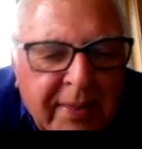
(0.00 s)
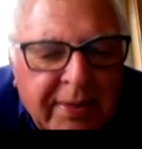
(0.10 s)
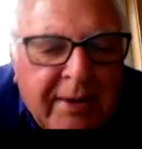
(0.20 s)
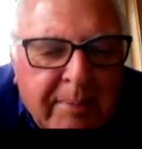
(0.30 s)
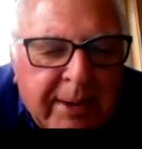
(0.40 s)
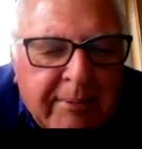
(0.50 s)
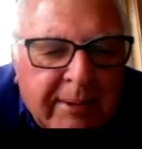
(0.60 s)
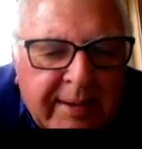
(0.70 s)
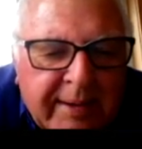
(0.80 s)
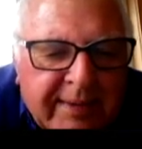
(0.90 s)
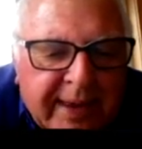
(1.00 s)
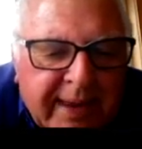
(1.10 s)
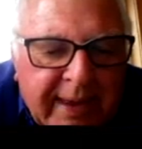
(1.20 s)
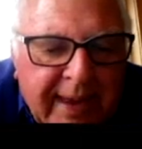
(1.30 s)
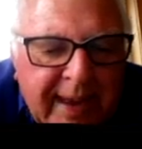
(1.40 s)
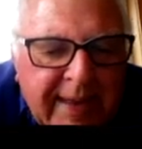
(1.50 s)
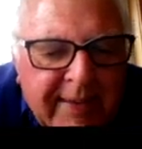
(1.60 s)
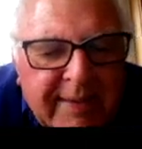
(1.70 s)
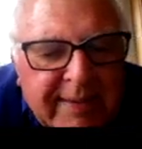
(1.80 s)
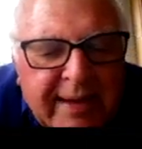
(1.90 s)
Thoroughbred racing.
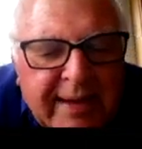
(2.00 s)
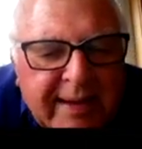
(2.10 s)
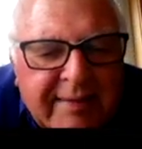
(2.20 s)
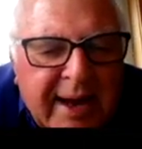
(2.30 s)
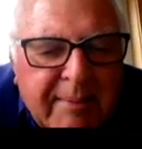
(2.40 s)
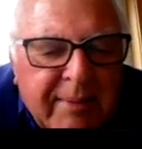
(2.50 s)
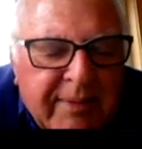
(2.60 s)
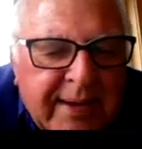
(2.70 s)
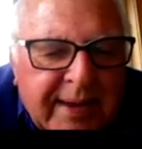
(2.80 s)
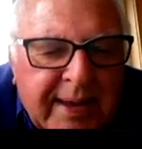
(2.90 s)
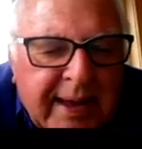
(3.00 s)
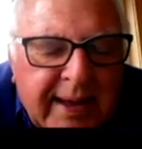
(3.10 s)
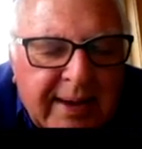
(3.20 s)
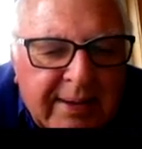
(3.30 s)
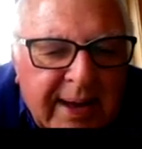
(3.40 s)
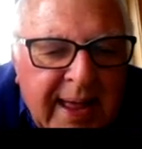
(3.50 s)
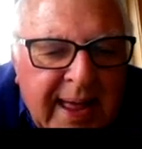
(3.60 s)
There's a time of year to go.